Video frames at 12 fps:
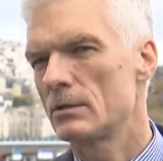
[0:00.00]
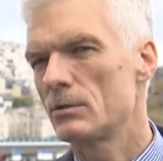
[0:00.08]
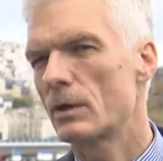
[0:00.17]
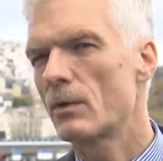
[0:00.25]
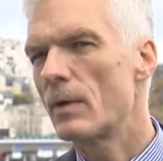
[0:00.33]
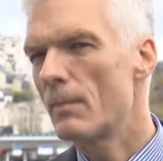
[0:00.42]

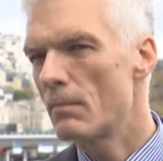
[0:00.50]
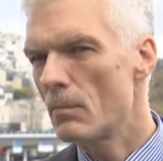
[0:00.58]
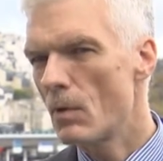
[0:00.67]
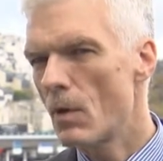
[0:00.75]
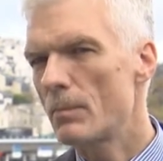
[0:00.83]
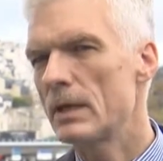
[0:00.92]
to equip
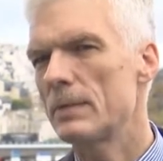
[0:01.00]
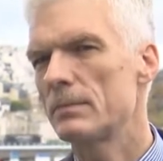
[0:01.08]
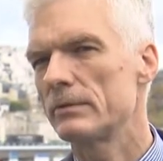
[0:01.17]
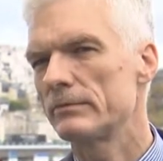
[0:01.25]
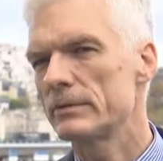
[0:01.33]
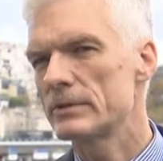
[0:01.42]
more
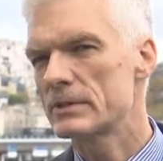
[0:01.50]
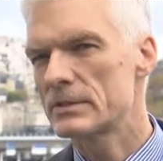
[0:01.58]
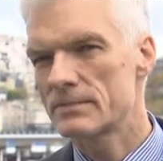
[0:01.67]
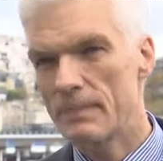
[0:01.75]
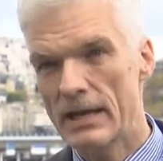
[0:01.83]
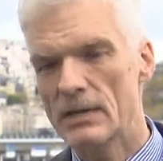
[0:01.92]
people
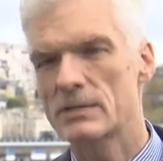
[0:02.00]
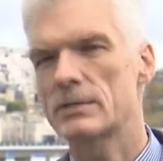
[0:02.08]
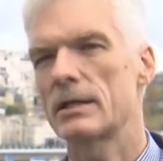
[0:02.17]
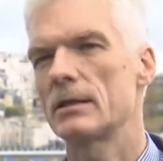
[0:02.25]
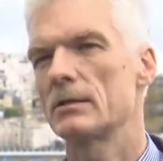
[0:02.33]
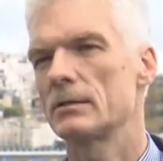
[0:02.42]
with better
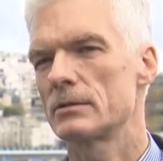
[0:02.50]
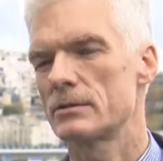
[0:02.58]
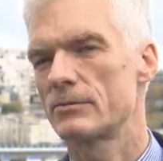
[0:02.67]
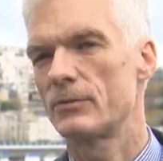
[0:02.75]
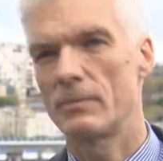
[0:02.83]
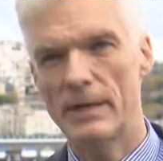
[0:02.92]

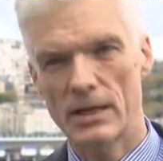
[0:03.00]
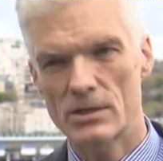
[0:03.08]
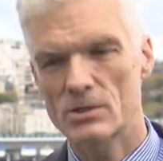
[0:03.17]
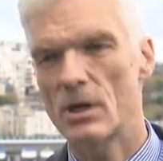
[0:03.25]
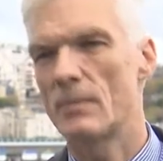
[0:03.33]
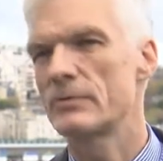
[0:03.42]
skills for better
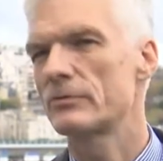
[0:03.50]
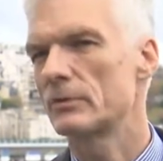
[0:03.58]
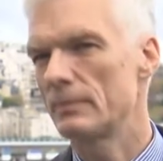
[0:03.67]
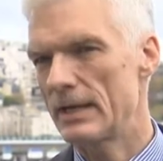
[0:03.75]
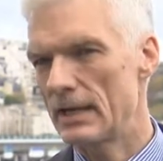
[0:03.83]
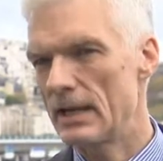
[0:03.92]
jobs, for
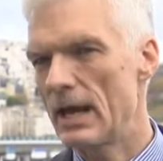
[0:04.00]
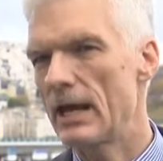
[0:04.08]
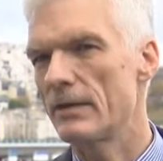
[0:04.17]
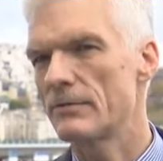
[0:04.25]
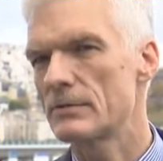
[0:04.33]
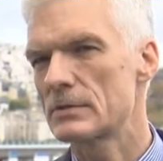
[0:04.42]
better
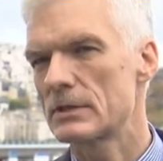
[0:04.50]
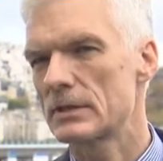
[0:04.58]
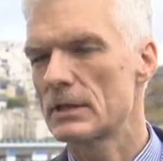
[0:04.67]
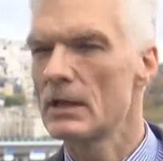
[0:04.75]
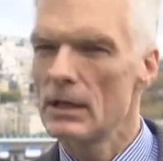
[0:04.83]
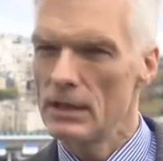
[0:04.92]
lives. And
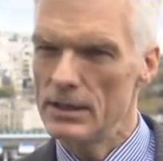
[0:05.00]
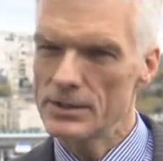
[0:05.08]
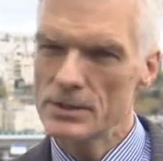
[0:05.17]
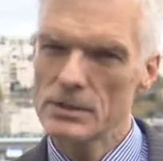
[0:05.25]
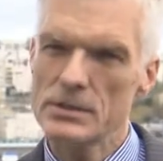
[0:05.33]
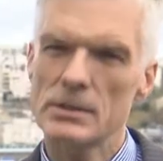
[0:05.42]

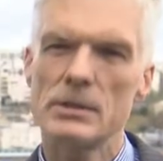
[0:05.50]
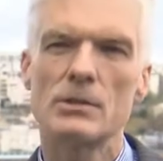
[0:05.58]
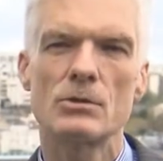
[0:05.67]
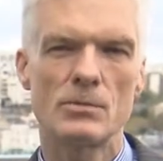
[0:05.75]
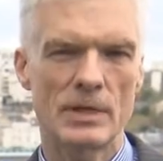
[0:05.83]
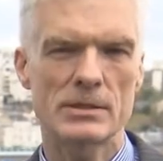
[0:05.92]
literacy
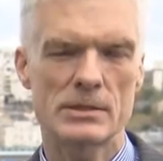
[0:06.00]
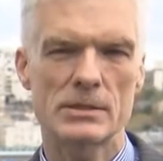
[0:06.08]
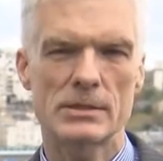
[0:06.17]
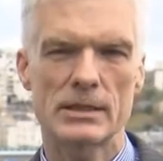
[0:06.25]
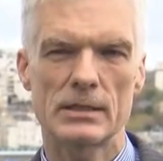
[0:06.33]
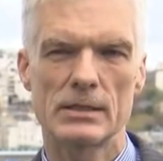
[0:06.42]
and numeracy
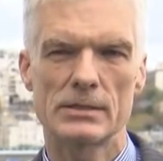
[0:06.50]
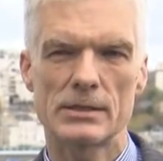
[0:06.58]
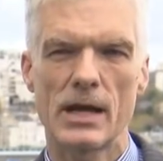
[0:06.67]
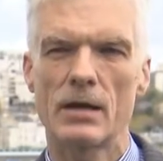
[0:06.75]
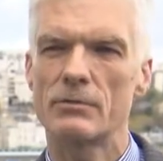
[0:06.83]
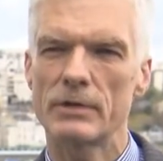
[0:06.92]
skills
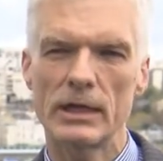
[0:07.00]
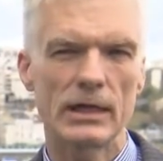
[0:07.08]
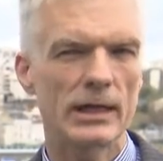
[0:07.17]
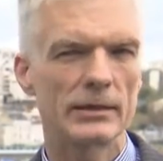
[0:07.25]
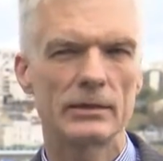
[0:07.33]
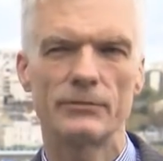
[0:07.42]
are
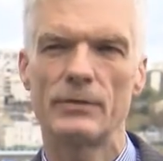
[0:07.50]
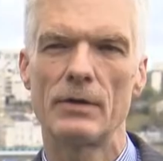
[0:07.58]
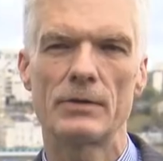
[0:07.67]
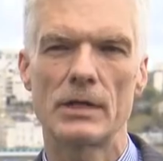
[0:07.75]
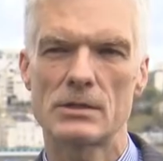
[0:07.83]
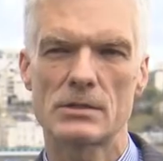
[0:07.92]
really at the
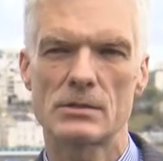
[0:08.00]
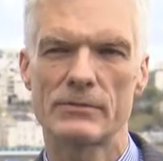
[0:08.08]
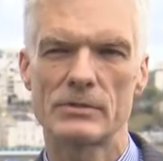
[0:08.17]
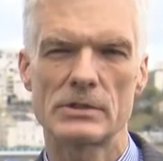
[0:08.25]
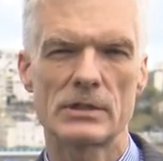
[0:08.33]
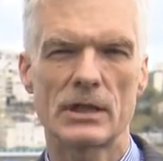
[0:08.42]
foundations
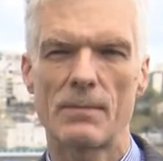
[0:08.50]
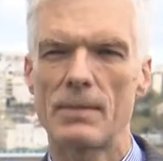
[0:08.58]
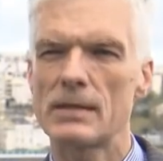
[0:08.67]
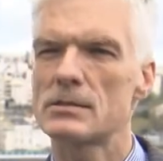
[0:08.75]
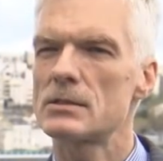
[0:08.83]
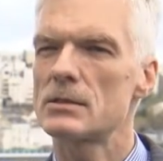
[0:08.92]
of this. The
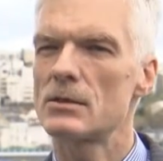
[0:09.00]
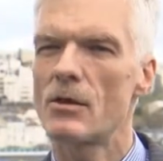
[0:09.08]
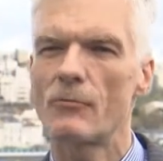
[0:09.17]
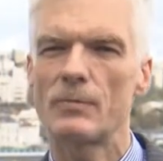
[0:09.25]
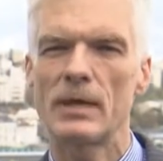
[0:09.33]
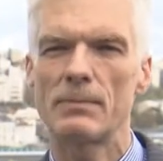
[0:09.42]
capacity
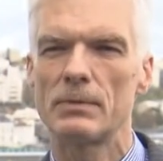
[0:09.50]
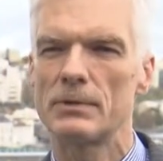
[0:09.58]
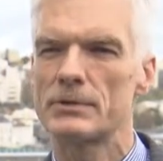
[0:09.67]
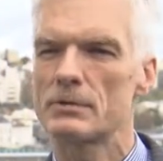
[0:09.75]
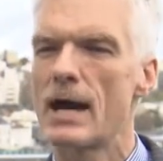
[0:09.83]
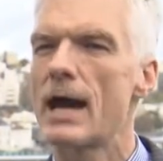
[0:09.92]
of people
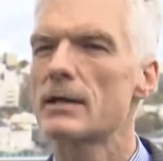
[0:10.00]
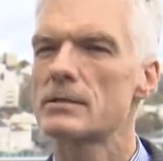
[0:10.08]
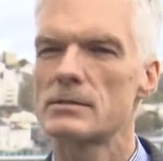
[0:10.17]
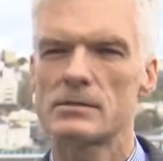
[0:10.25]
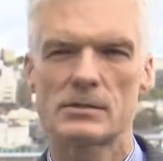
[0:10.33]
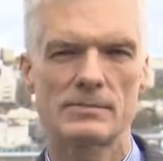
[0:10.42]
to
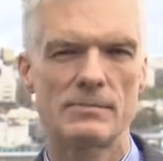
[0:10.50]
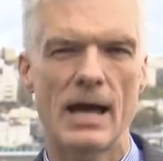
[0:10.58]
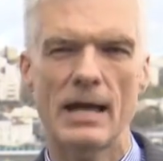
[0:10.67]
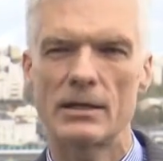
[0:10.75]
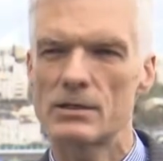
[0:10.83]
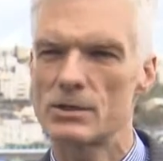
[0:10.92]
access,
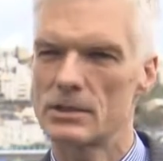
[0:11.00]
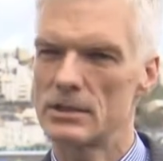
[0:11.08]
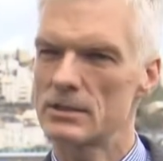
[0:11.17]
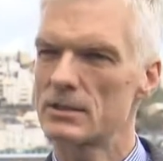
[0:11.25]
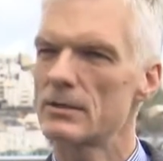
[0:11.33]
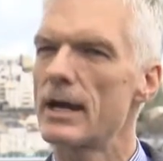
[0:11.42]
manage,
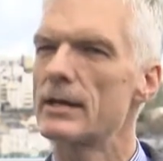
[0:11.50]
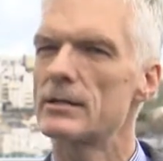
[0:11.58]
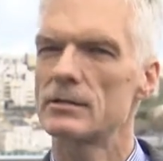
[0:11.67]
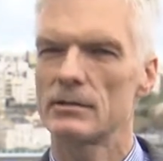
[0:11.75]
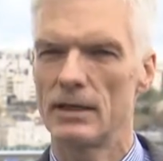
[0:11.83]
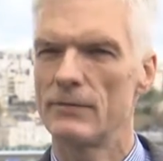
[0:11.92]
integrate
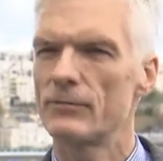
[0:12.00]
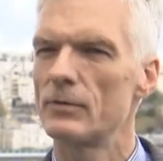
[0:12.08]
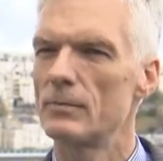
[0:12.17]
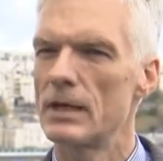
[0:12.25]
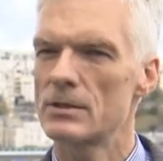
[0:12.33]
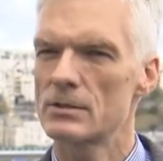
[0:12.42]

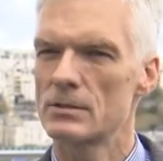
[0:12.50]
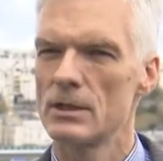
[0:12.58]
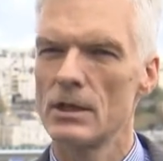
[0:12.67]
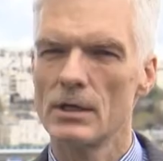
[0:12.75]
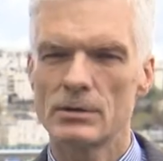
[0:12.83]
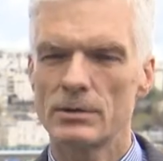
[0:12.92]
information,
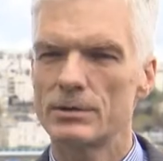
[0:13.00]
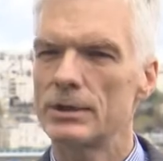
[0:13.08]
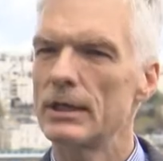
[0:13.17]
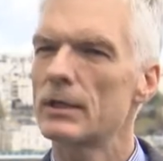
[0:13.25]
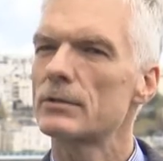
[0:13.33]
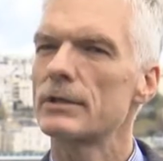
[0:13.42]
to
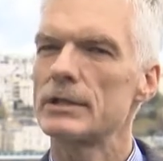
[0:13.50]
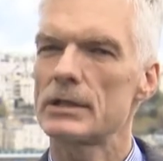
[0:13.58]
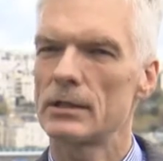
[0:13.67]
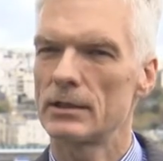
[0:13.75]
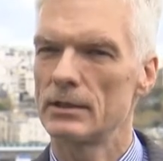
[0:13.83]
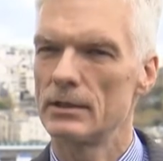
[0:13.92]
think
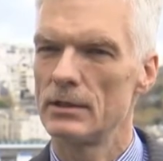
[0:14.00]
critically,